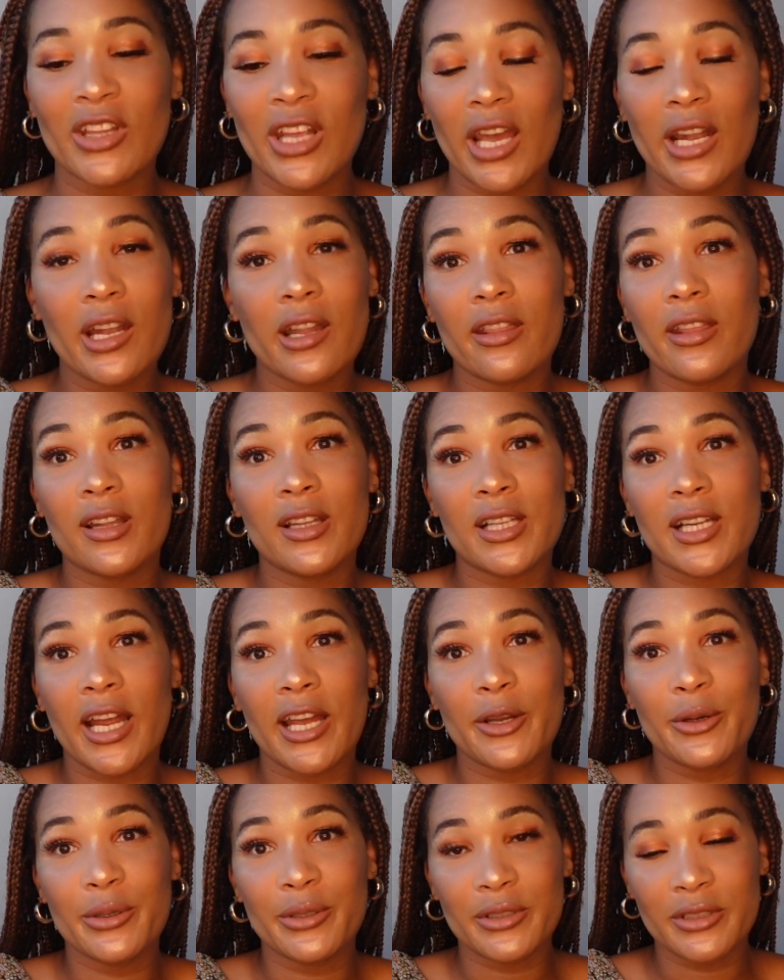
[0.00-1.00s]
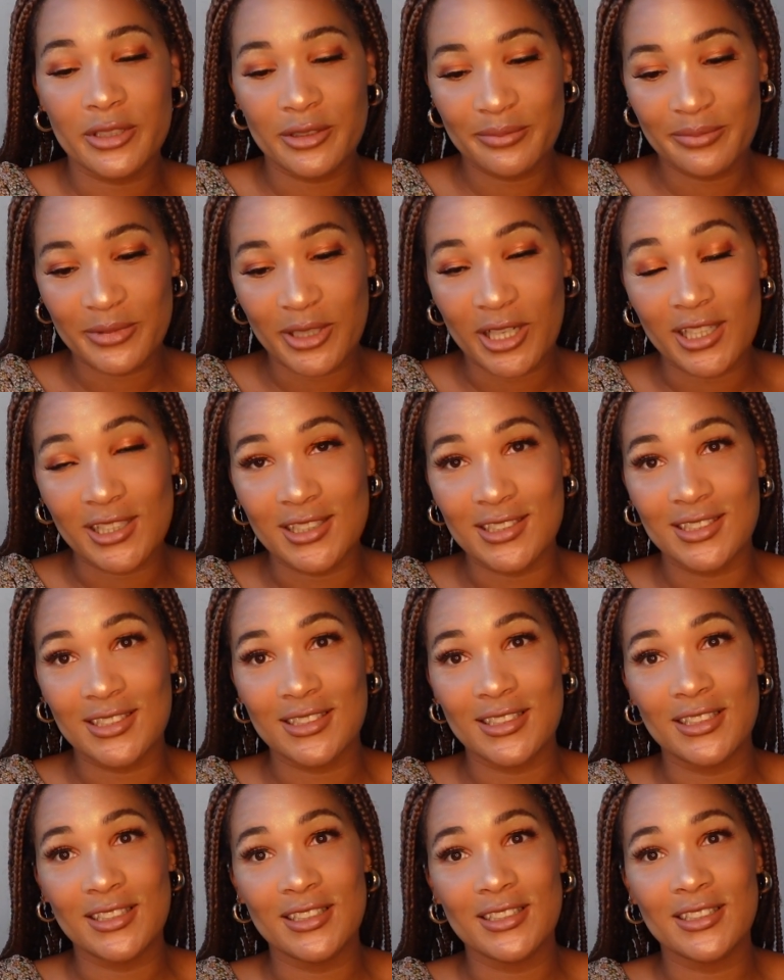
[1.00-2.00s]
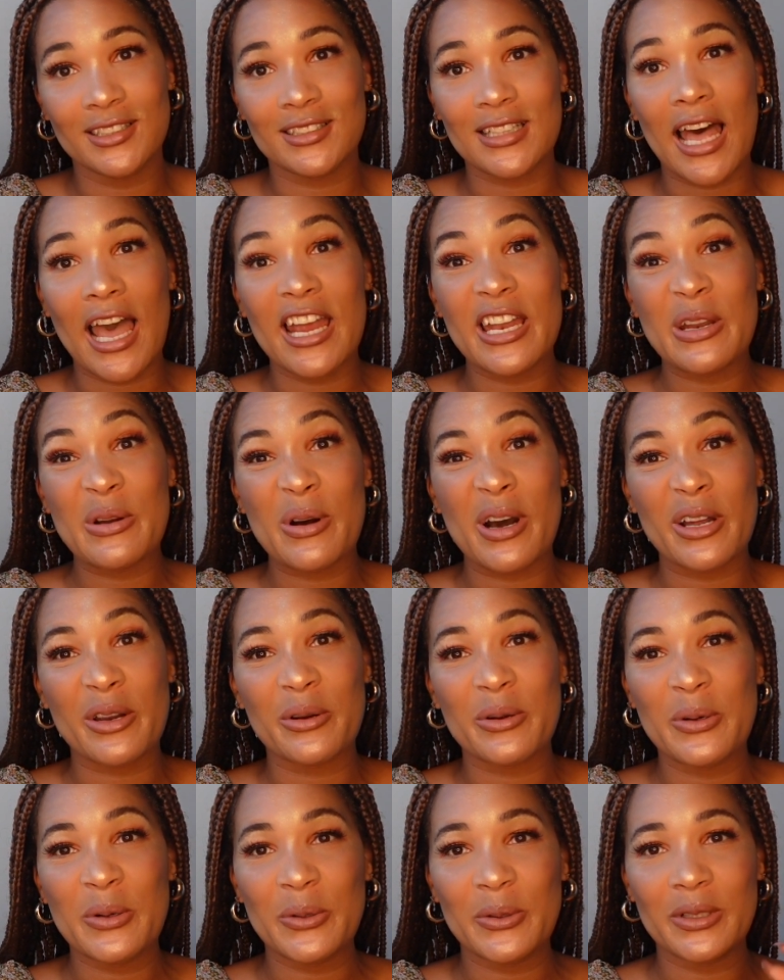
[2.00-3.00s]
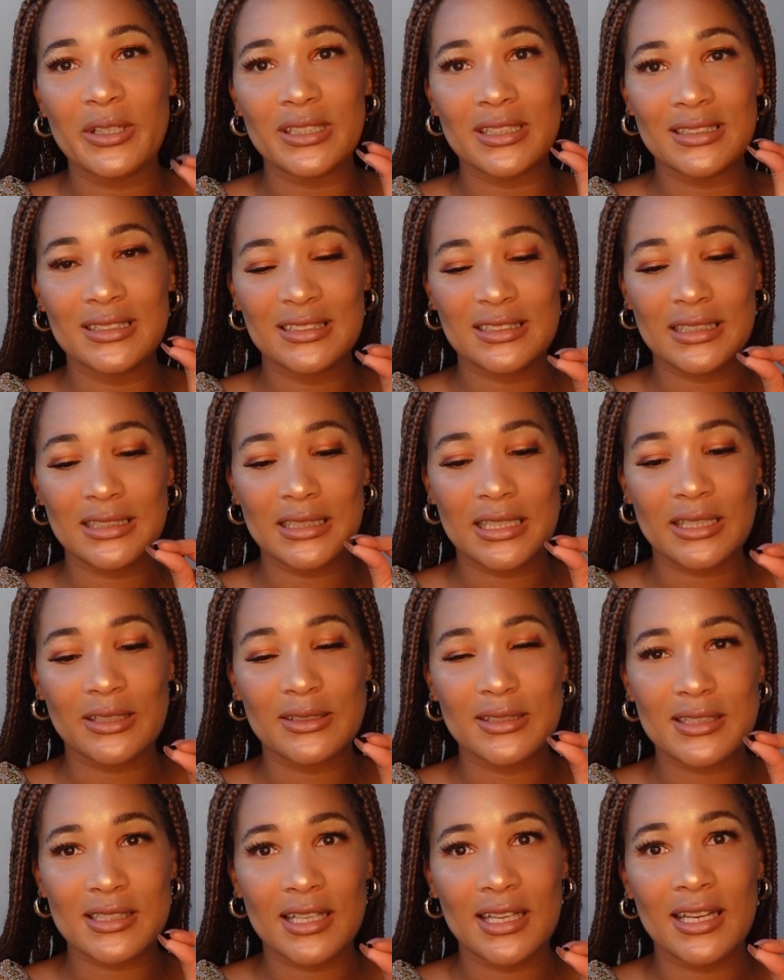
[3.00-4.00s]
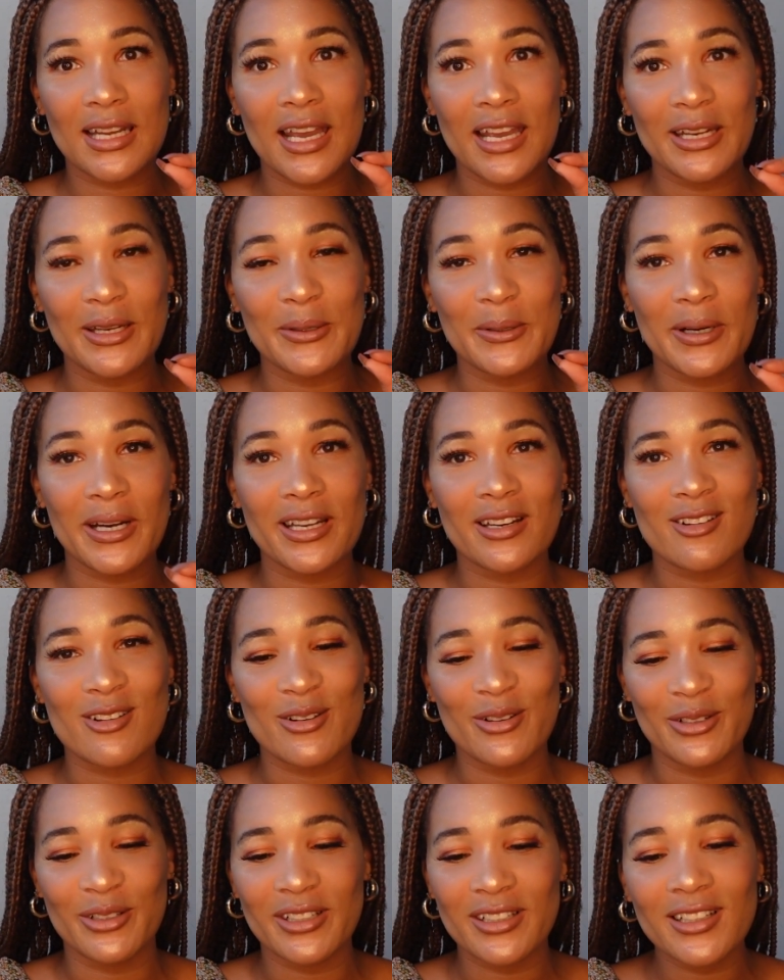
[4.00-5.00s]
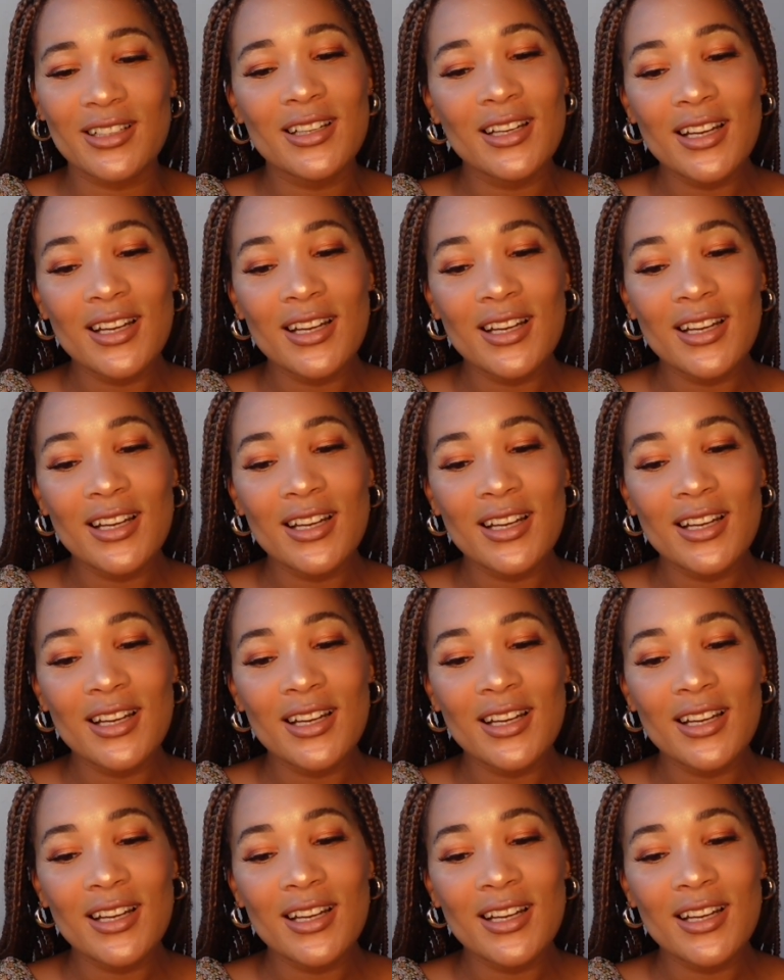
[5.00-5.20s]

anything that I cook, honestly, because I know how to cook. 10 out of 10, I know how to cook.